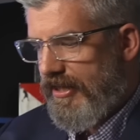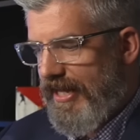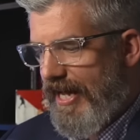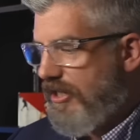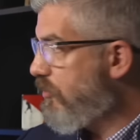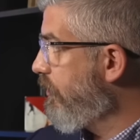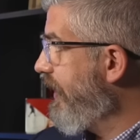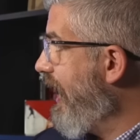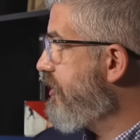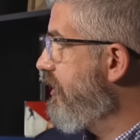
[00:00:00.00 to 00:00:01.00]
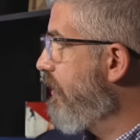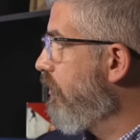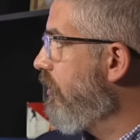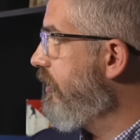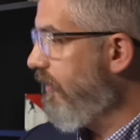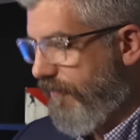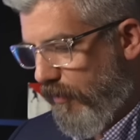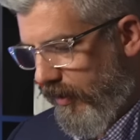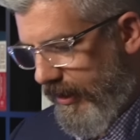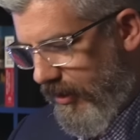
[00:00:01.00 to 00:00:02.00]
That is the reaction they were looking
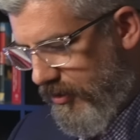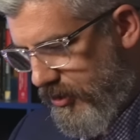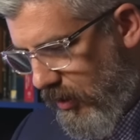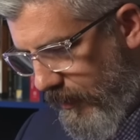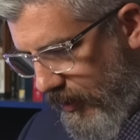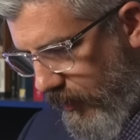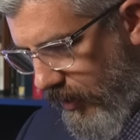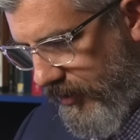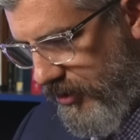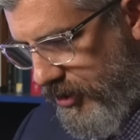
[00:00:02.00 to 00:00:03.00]
for. And he also, by the way, on this